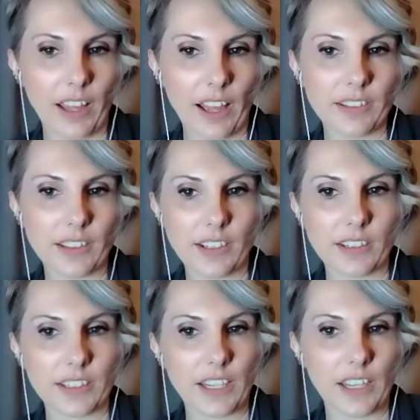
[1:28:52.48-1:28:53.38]
I
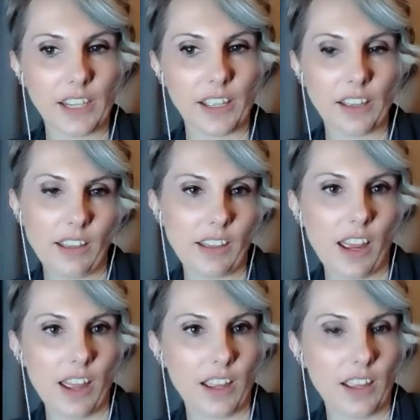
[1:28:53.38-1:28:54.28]
luckily
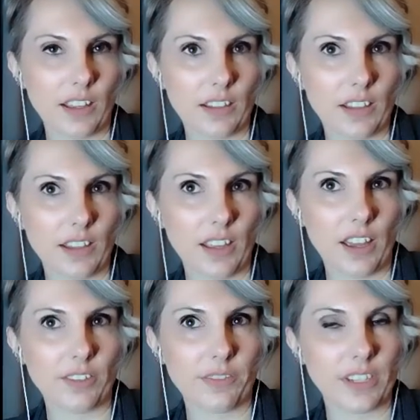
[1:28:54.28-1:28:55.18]
I
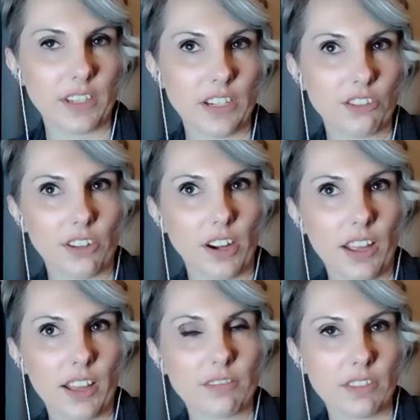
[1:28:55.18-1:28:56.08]
have a teacher
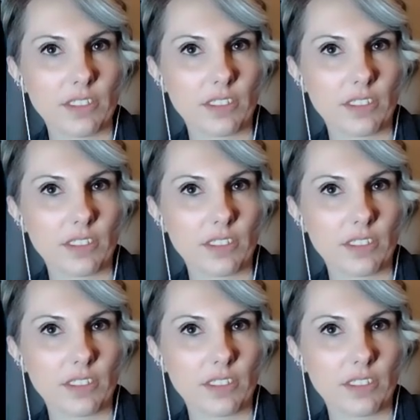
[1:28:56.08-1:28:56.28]
account,